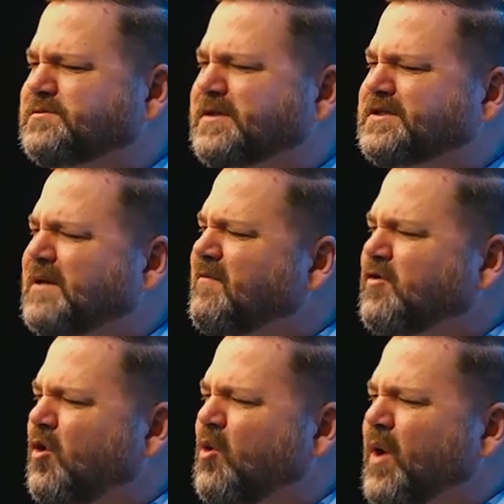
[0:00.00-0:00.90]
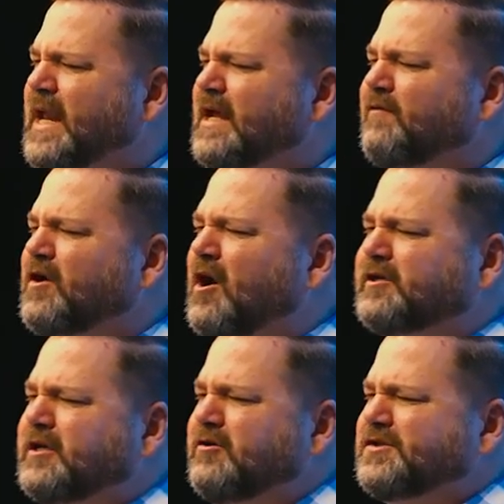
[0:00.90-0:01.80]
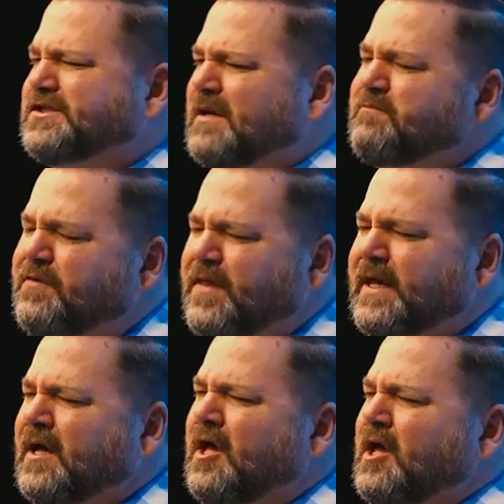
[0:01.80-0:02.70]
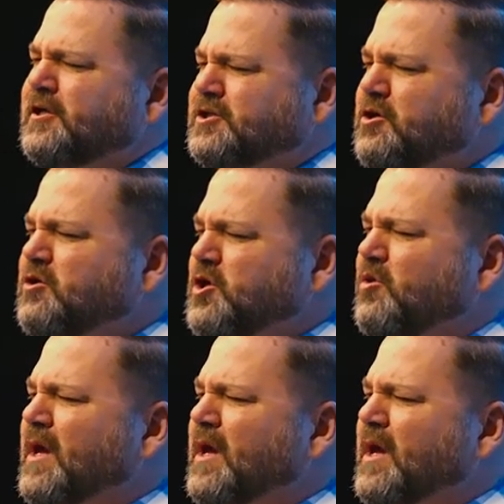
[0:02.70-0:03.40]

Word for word: but some of you are waiting for God to do something to you,